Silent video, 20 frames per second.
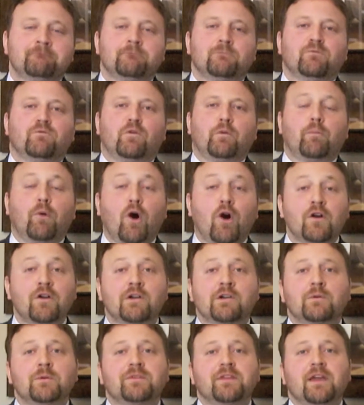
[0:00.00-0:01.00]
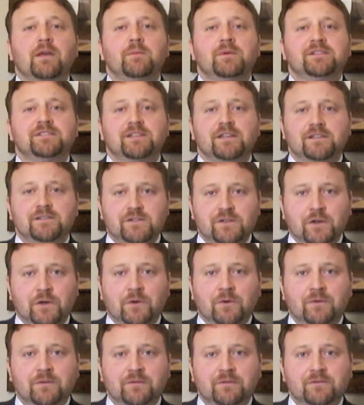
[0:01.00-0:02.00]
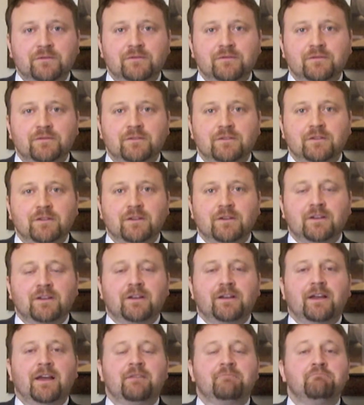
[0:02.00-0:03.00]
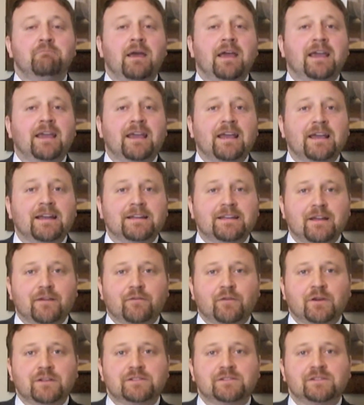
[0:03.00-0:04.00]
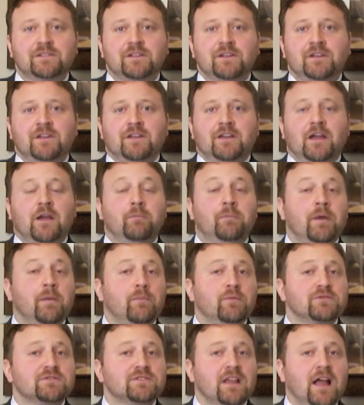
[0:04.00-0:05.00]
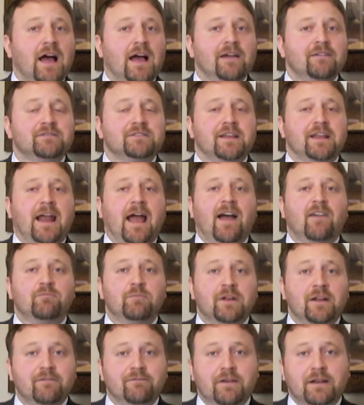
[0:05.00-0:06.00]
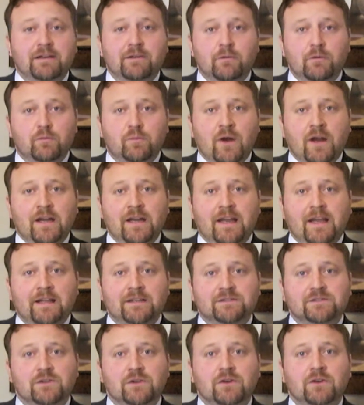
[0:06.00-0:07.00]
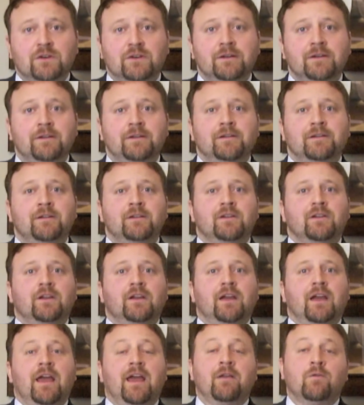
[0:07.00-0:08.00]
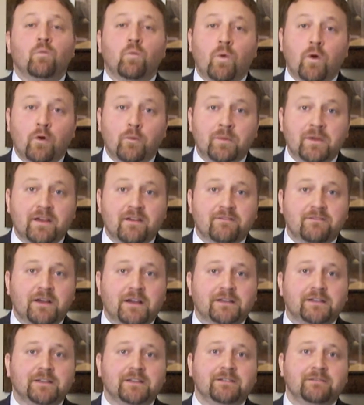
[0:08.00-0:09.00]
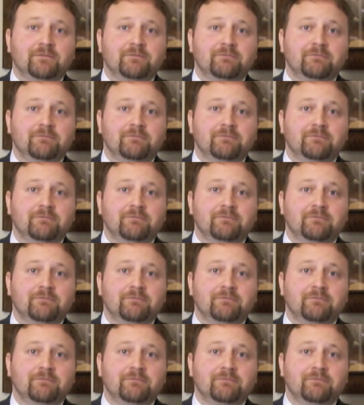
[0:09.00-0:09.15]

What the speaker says: for partnering with ABC2, and making a difference in people's lives that have been affected with brain cancer and will be affected.